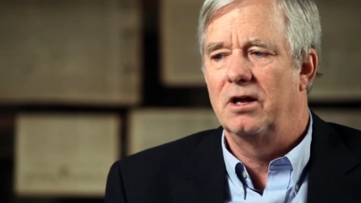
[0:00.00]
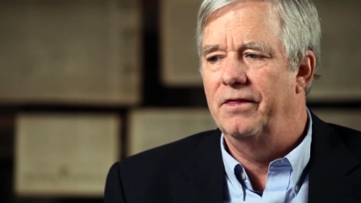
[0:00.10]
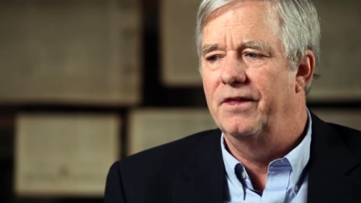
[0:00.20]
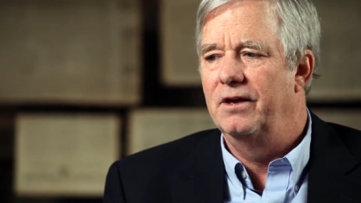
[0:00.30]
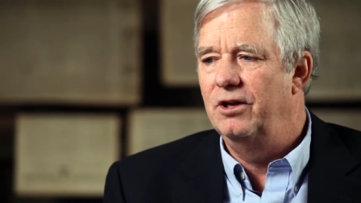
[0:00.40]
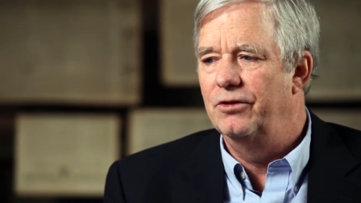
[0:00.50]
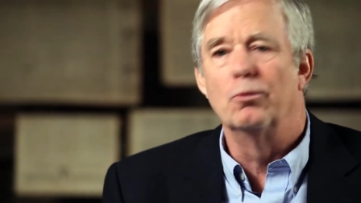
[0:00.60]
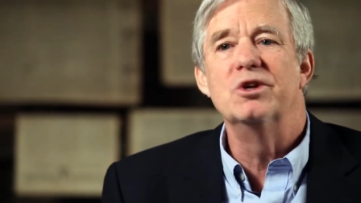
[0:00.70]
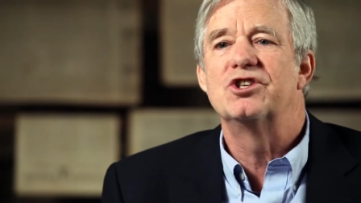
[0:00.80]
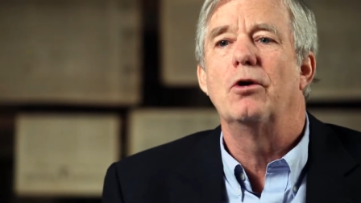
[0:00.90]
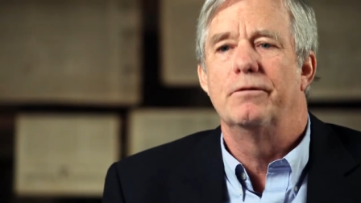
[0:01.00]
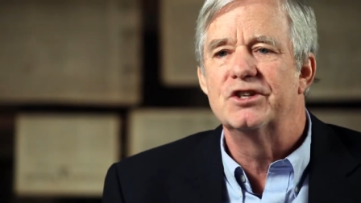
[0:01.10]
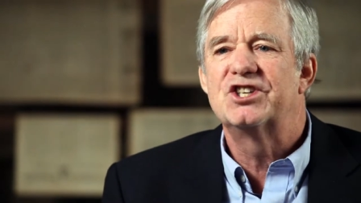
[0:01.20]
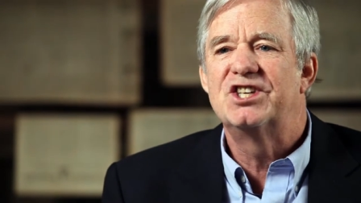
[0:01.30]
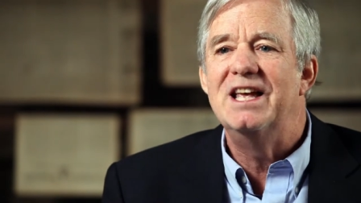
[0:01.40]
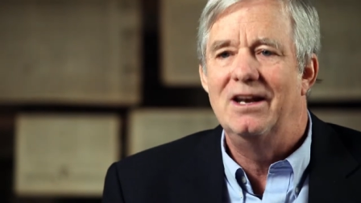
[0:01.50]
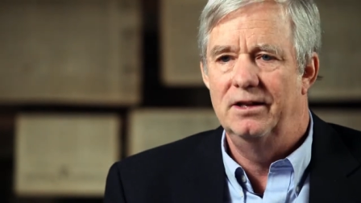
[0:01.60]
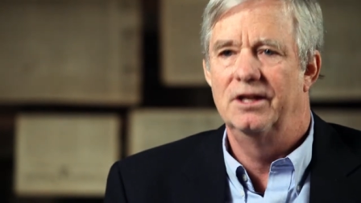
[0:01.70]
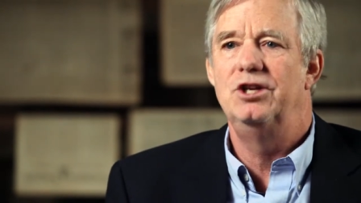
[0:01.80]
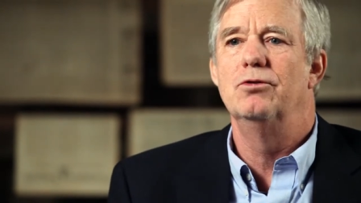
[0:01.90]
the, the result of a
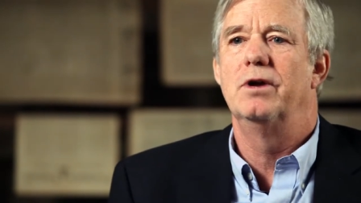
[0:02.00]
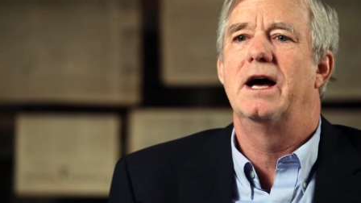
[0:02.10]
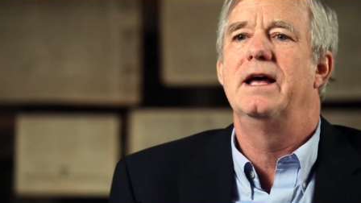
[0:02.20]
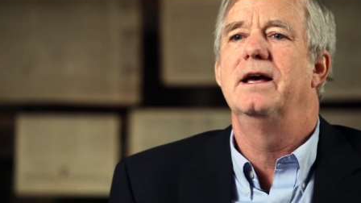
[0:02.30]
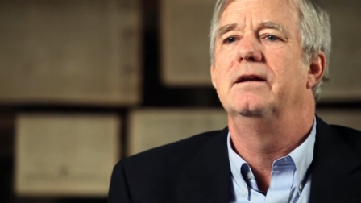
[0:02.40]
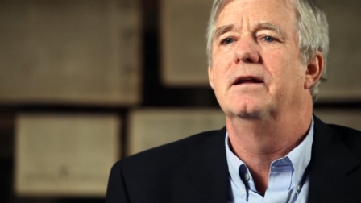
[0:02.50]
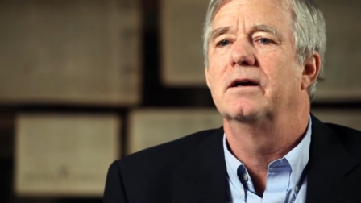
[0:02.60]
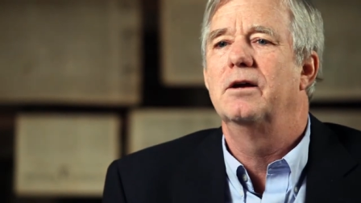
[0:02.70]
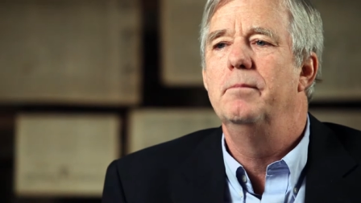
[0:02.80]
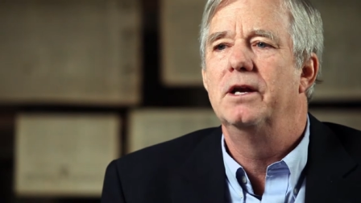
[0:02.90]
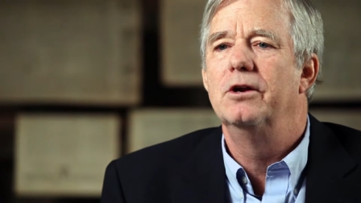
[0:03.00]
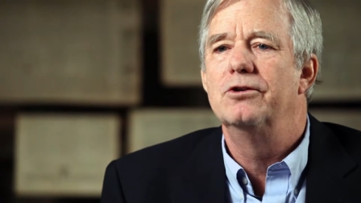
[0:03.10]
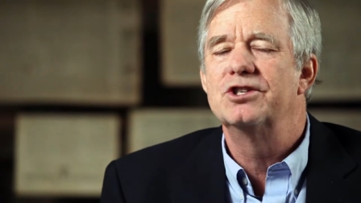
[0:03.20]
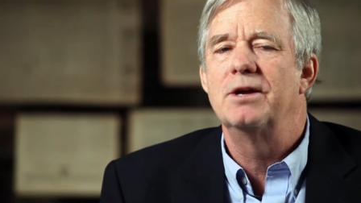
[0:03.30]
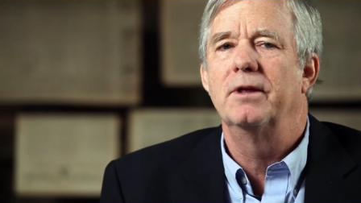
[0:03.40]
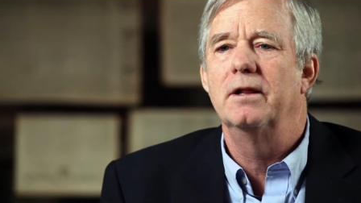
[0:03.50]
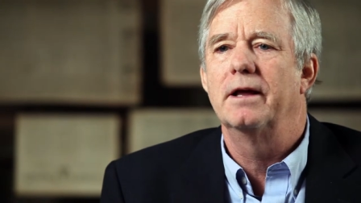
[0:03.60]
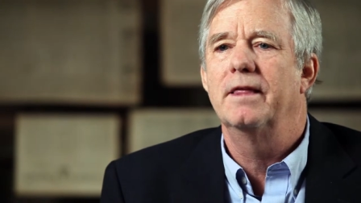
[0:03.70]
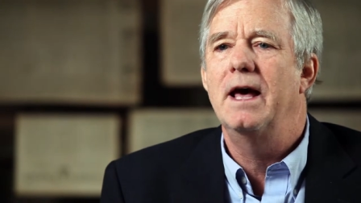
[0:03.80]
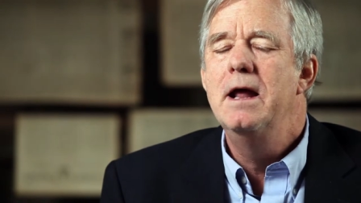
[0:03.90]
sin that you and I had uh, committed or something
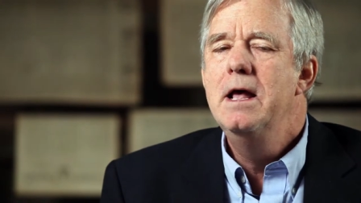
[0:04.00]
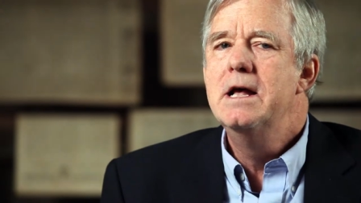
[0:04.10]
like that.